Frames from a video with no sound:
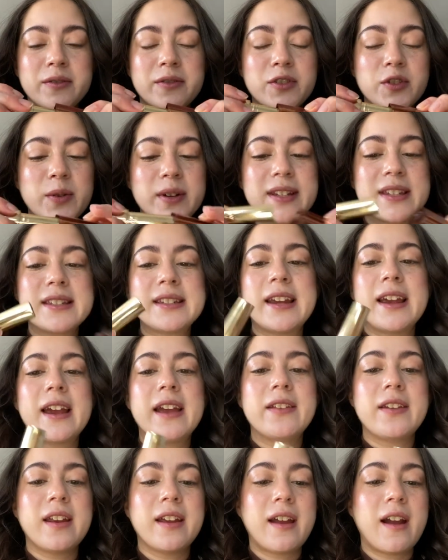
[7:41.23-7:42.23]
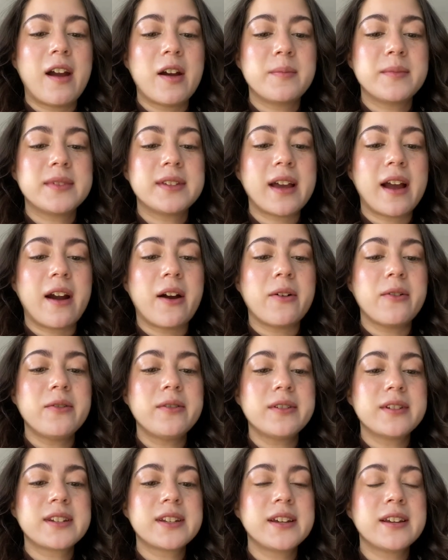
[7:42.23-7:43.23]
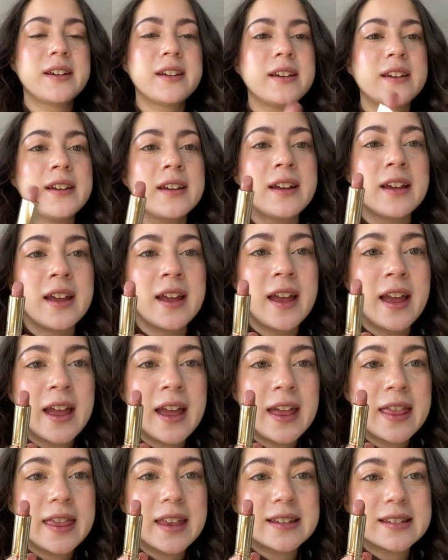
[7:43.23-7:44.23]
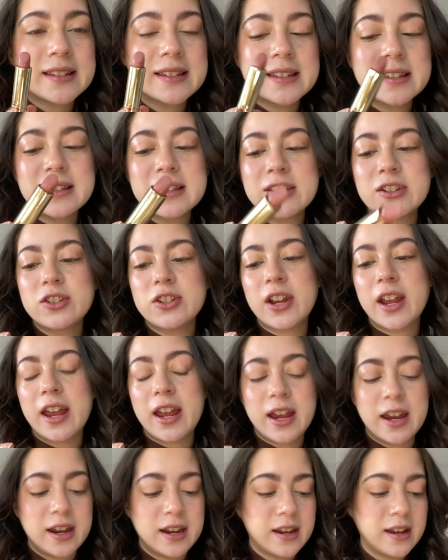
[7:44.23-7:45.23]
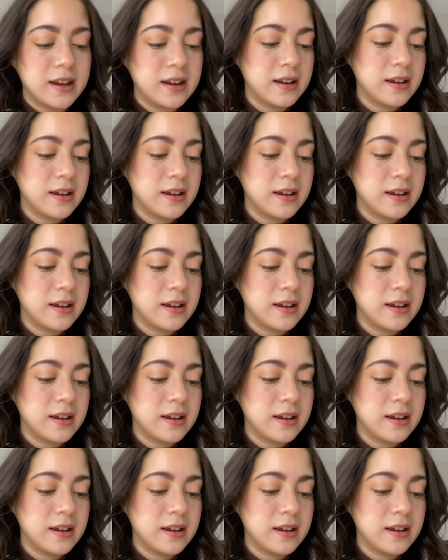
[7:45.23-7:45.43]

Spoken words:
twist it and it comes out. This is in the shade